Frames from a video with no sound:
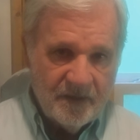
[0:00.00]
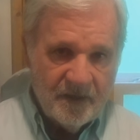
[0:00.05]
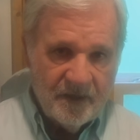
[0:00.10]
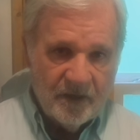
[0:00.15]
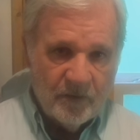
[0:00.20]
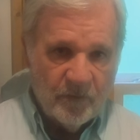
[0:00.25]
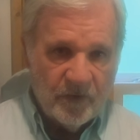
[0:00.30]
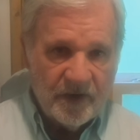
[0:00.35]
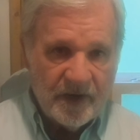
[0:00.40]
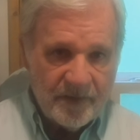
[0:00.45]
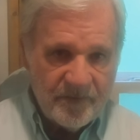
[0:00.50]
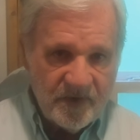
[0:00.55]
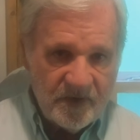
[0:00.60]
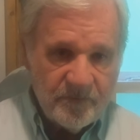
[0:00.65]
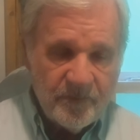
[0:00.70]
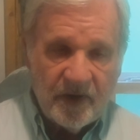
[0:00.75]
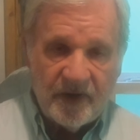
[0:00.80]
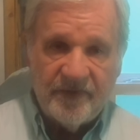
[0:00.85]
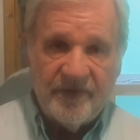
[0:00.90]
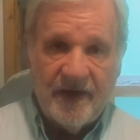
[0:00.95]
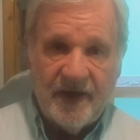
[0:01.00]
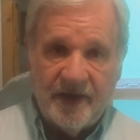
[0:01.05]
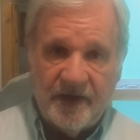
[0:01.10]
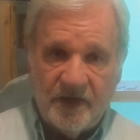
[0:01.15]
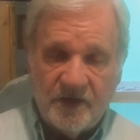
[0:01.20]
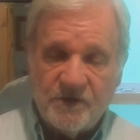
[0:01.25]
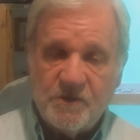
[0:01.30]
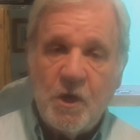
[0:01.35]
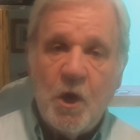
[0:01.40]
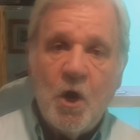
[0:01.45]
What I mean by that
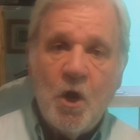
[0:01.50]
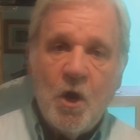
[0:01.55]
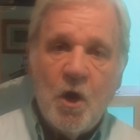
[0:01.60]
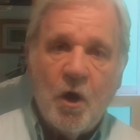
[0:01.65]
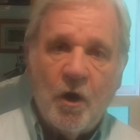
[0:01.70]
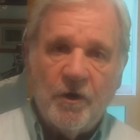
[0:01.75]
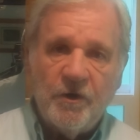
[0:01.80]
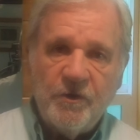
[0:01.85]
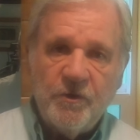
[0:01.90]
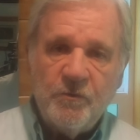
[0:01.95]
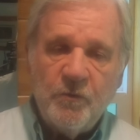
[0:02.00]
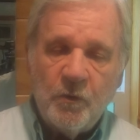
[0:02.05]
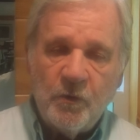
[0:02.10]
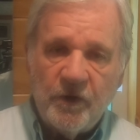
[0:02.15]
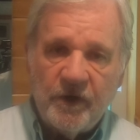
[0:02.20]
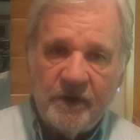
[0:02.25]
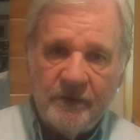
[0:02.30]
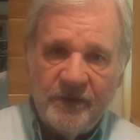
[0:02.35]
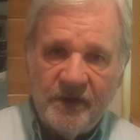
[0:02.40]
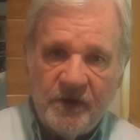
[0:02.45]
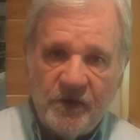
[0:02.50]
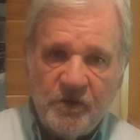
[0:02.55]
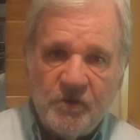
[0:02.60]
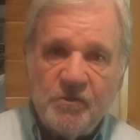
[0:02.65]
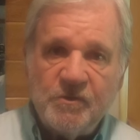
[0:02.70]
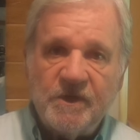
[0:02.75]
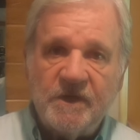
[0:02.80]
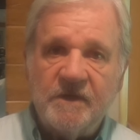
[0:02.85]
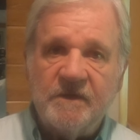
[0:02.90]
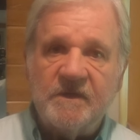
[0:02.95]
is, are you going to be
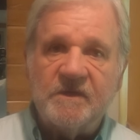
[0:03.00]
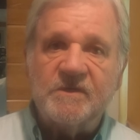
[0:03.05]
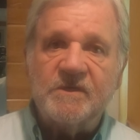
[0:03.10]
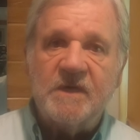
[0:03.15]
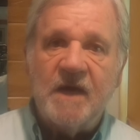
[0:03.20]
using this